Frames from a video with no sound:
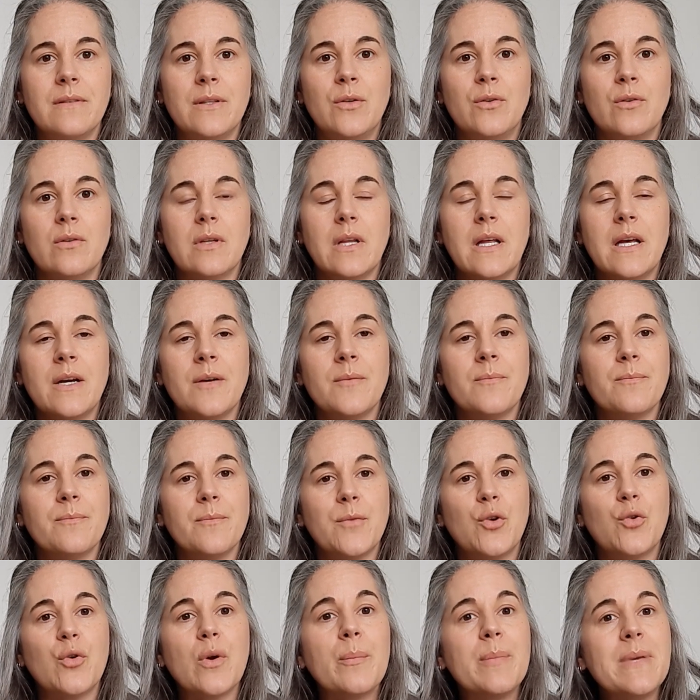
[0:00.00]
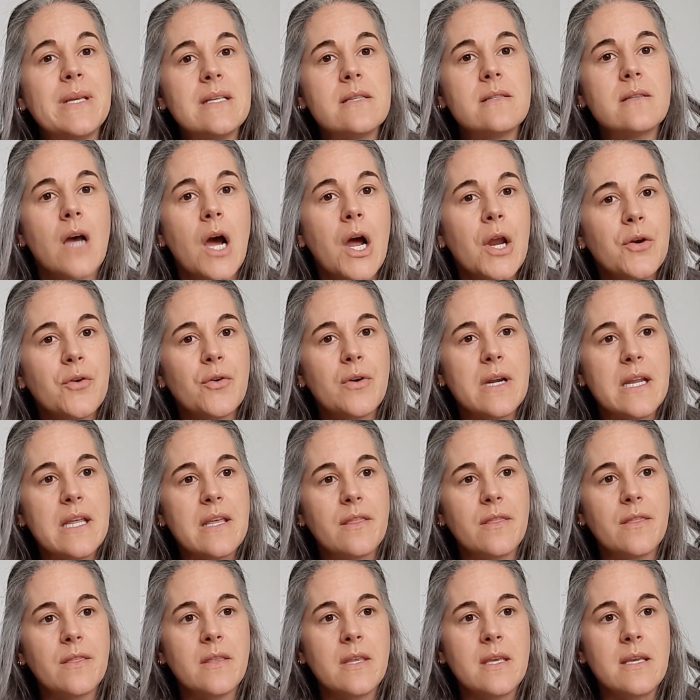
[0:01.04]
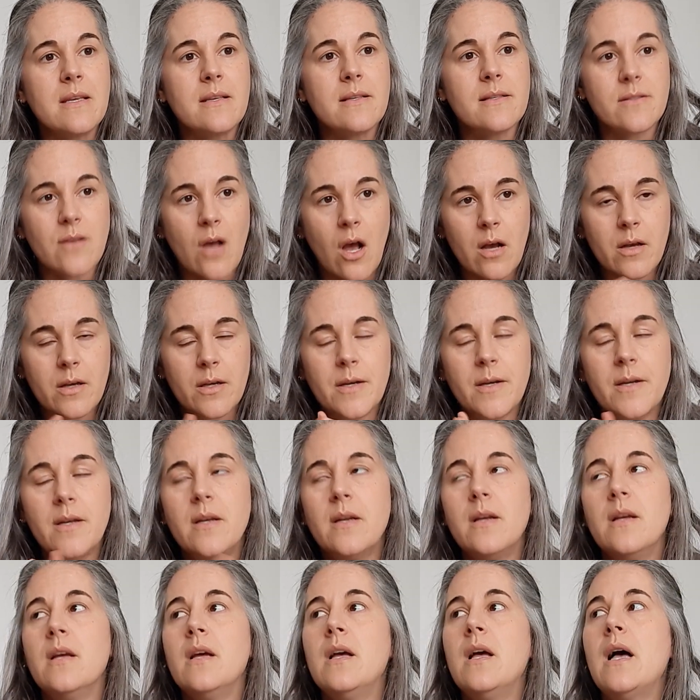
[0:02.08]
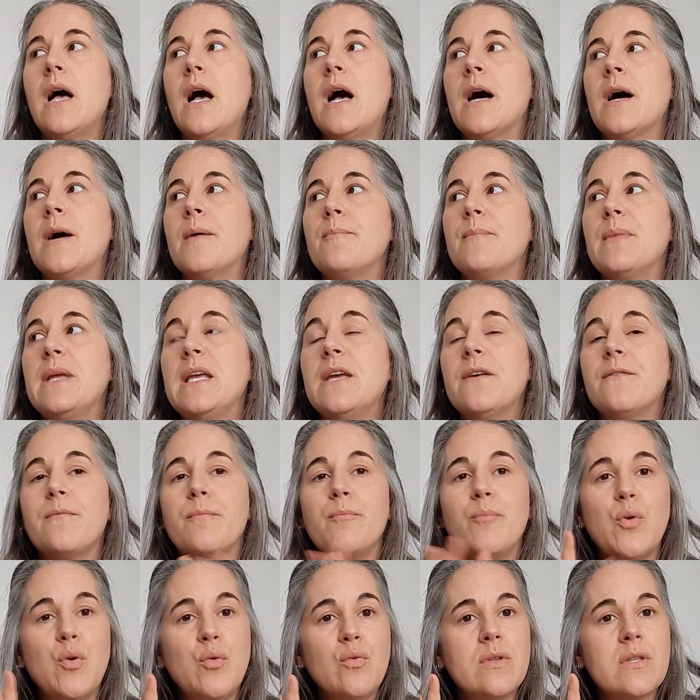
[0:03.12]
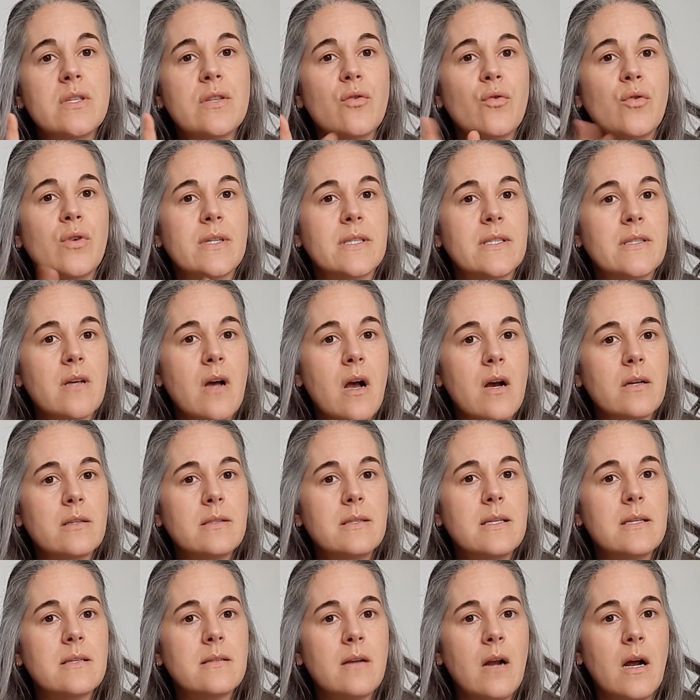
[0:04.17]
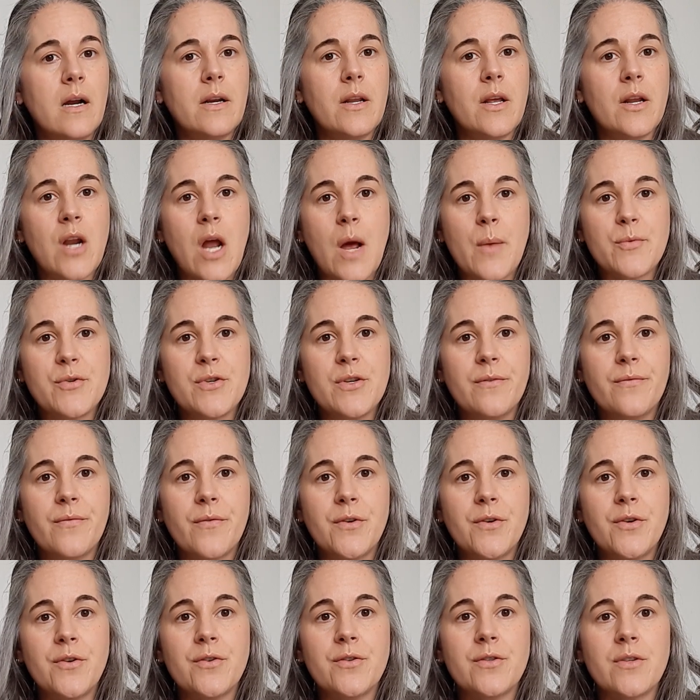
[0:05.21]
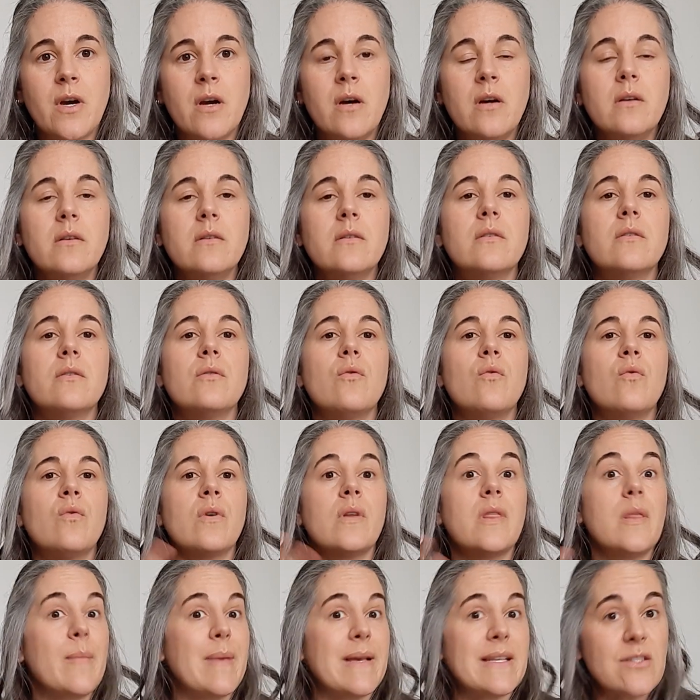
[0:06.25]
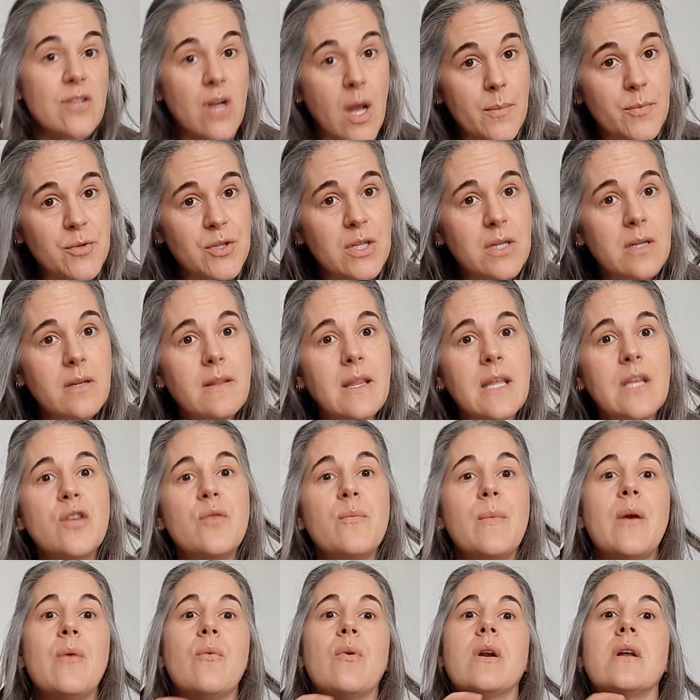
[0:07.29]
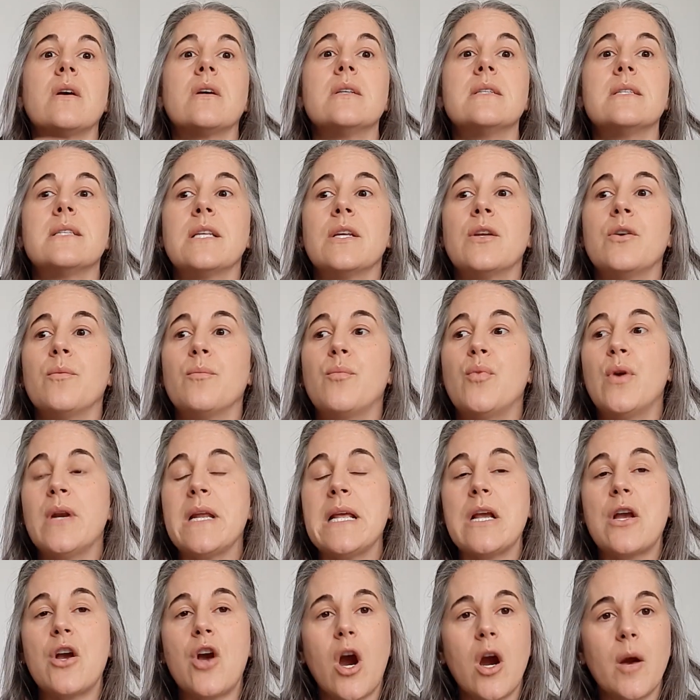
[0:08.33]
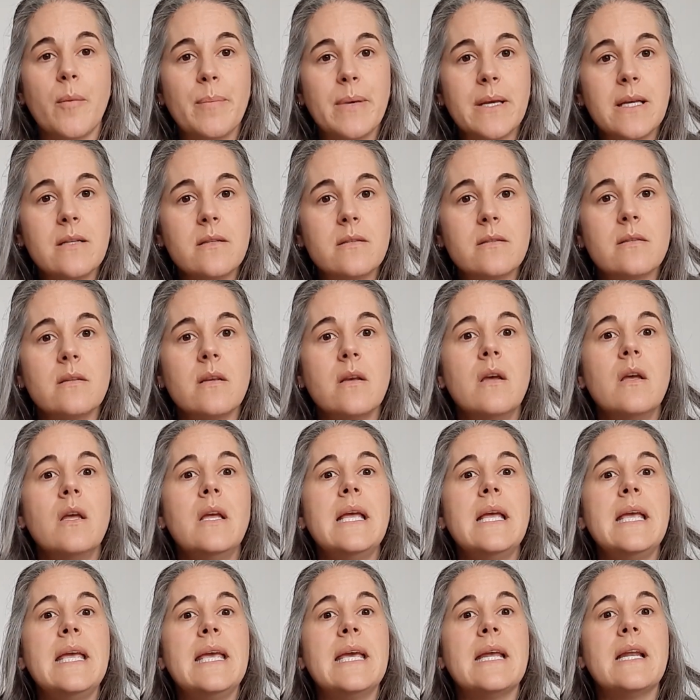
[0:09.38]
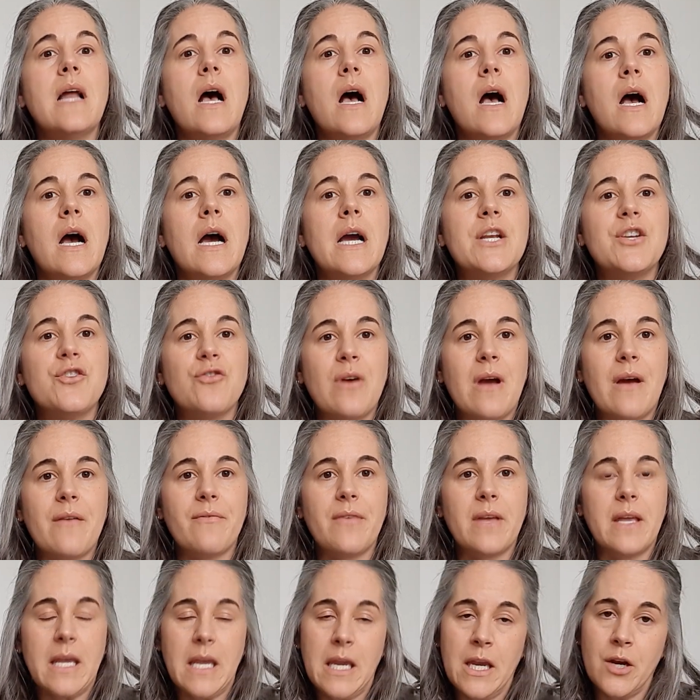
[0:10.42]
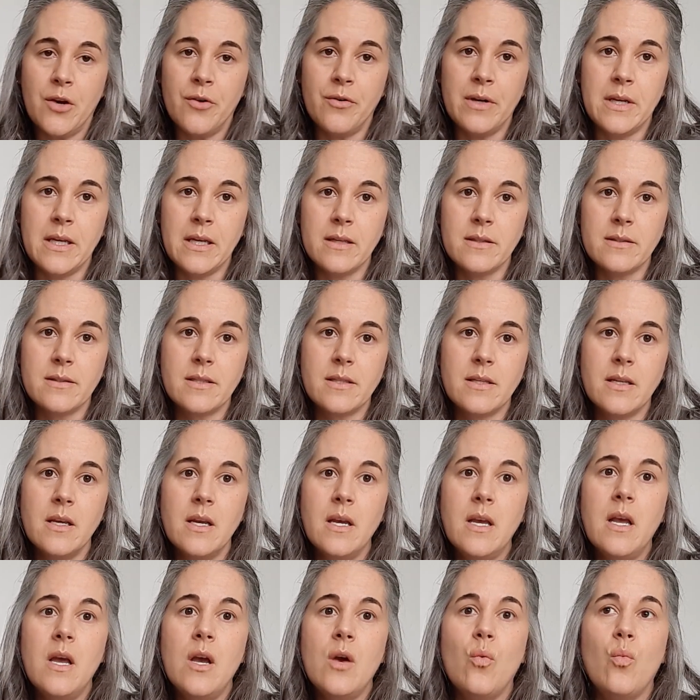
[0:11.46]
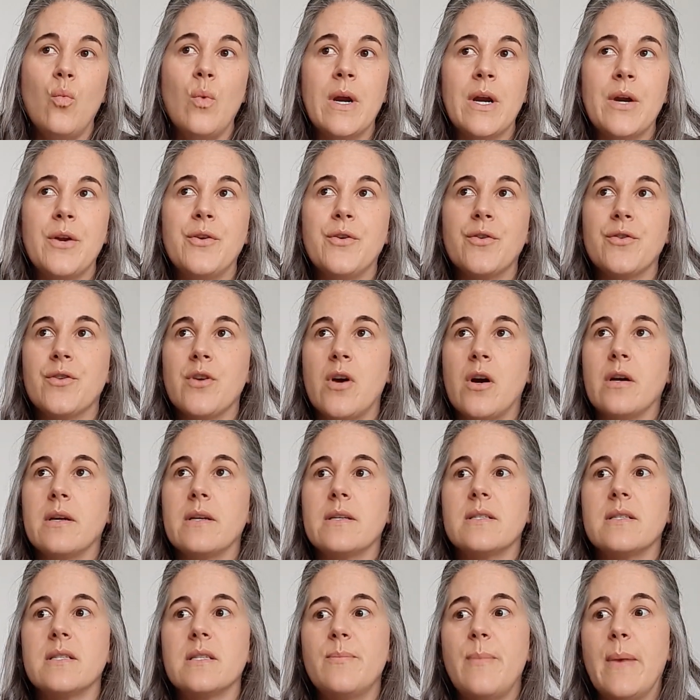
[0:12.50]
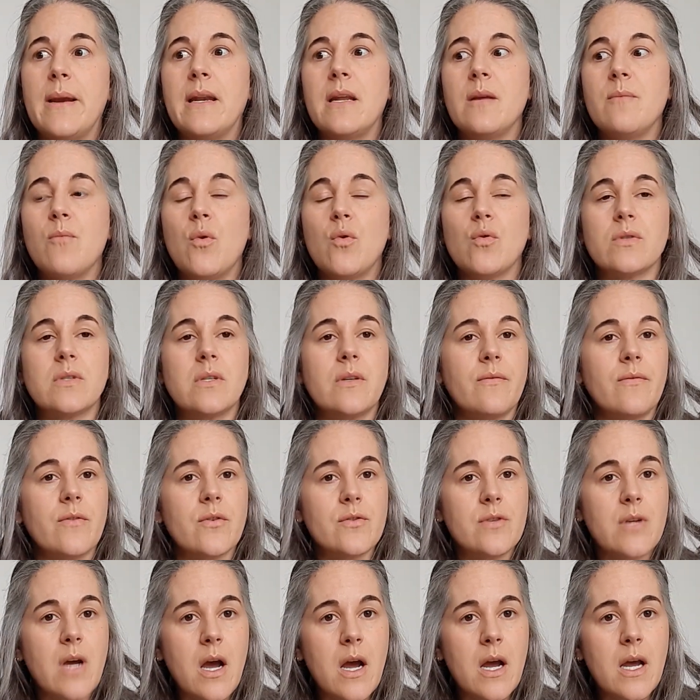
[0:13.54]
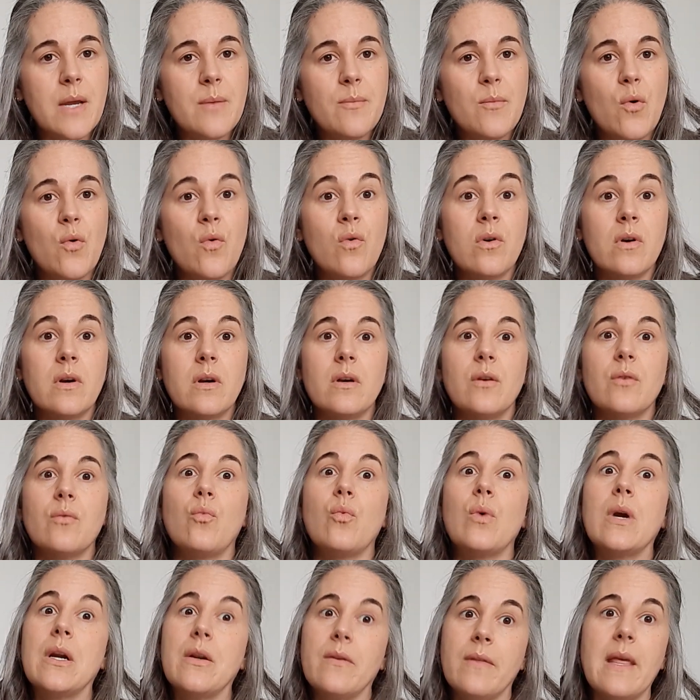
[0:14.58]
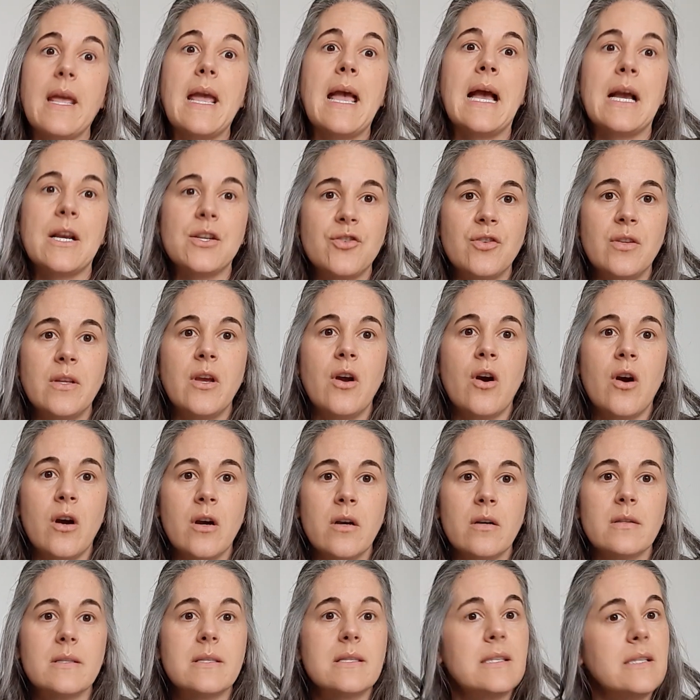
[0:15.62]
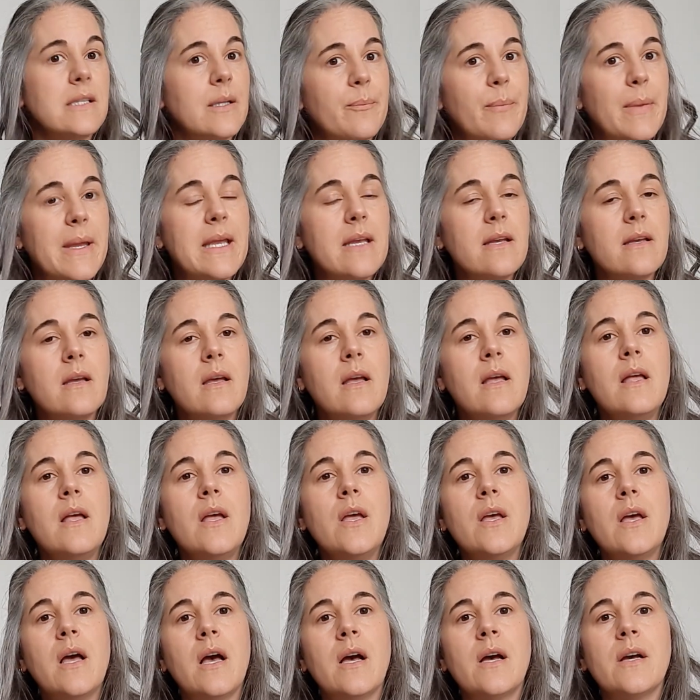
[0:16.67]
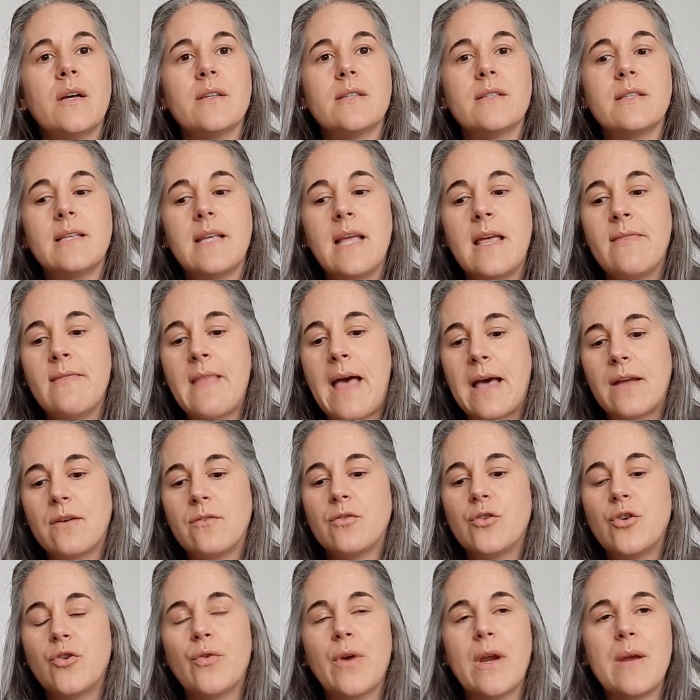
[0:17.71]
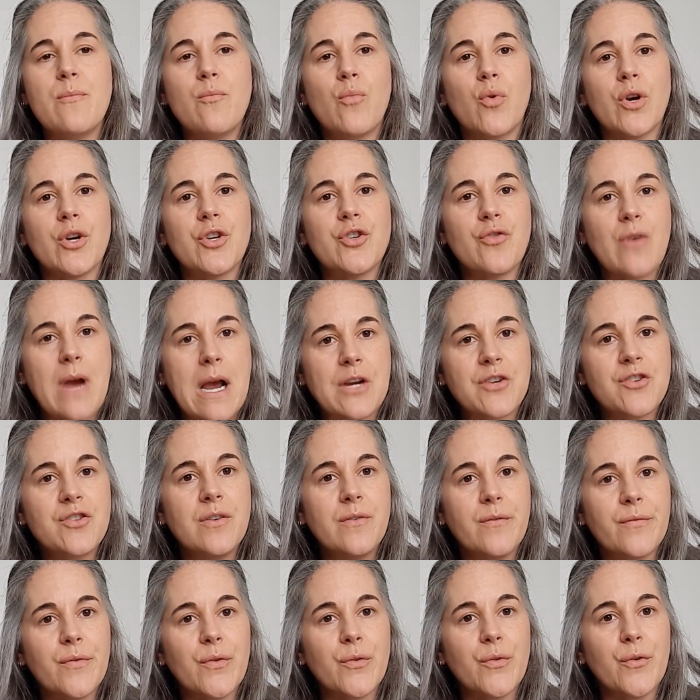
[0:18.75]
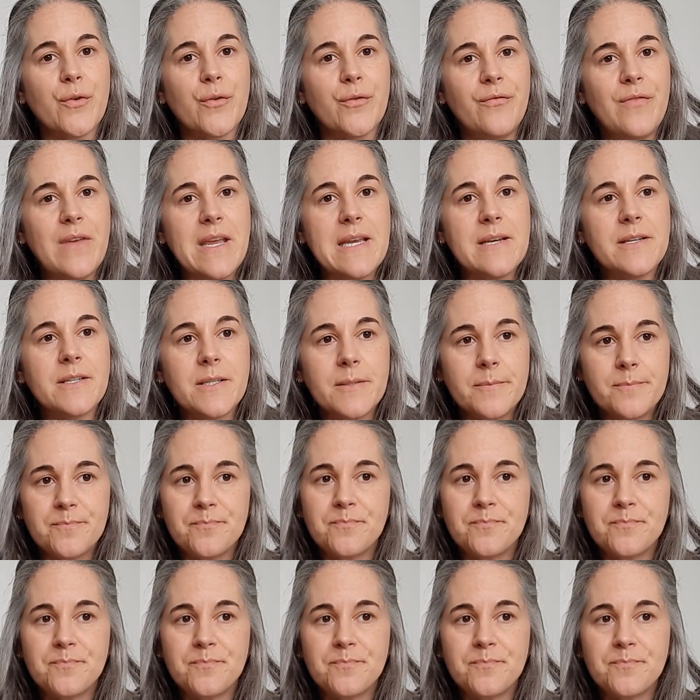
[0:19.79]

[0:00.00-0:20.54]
little grippies underneath the sock. If boots or socks is not an option for your dog, or the best option, then you may want to consider putting carpets in high traffic areas where your dog is spending most of their time, or where they actually are slipping, and that'll create more traction for their feet.